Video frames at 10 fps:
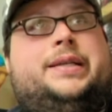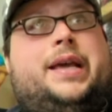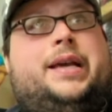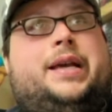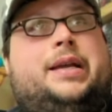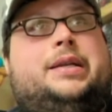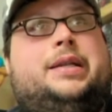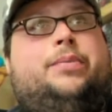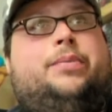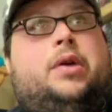taken it to
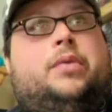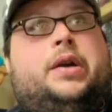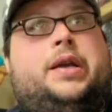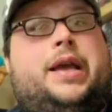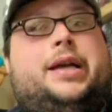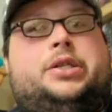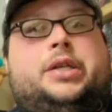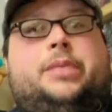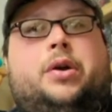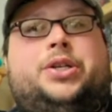the point where he
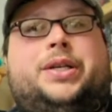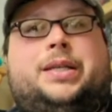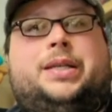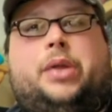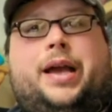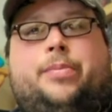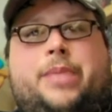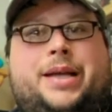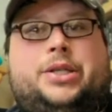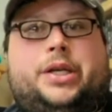actually purchased a
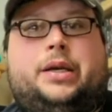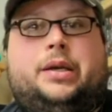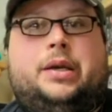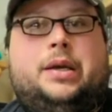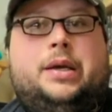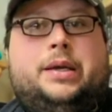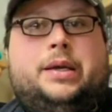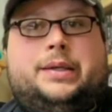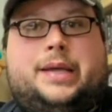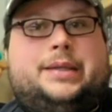Blackmagic,
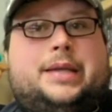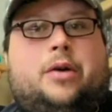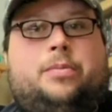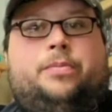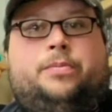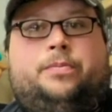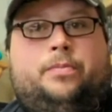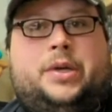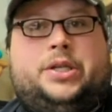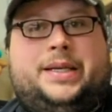because that's how
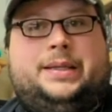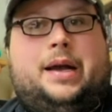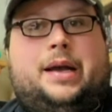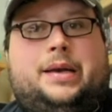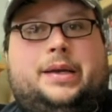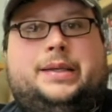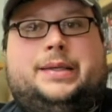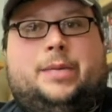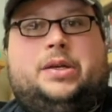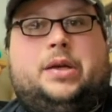much he's gotten into
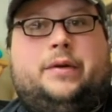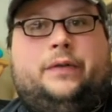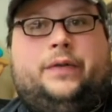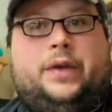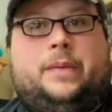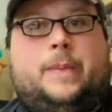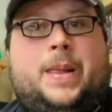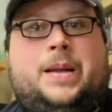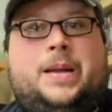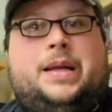cinematography.
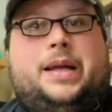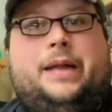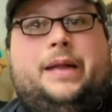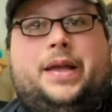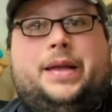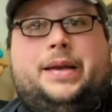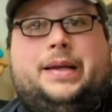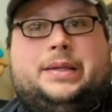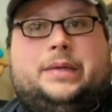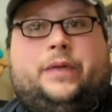And then,
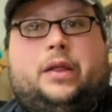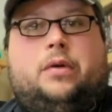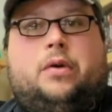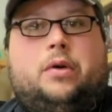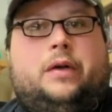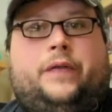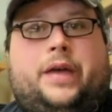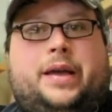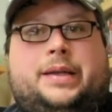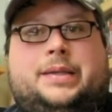as a fellow horror
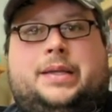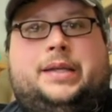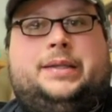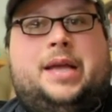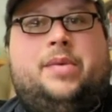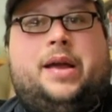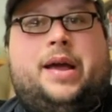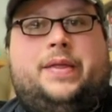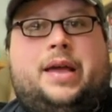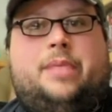fan, it's him and
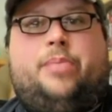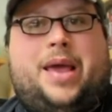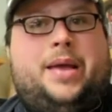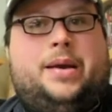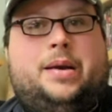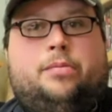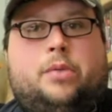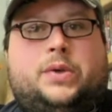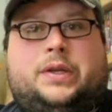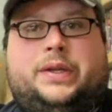I that pen
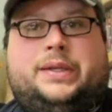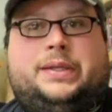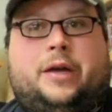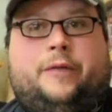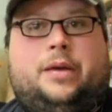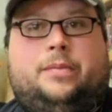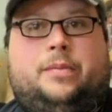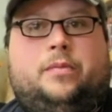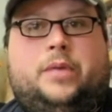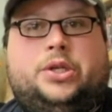most of the stuff that
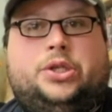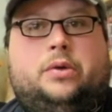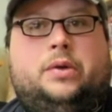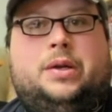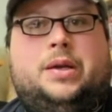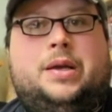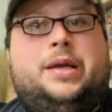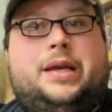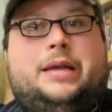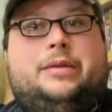we shoot,
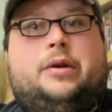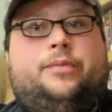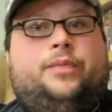either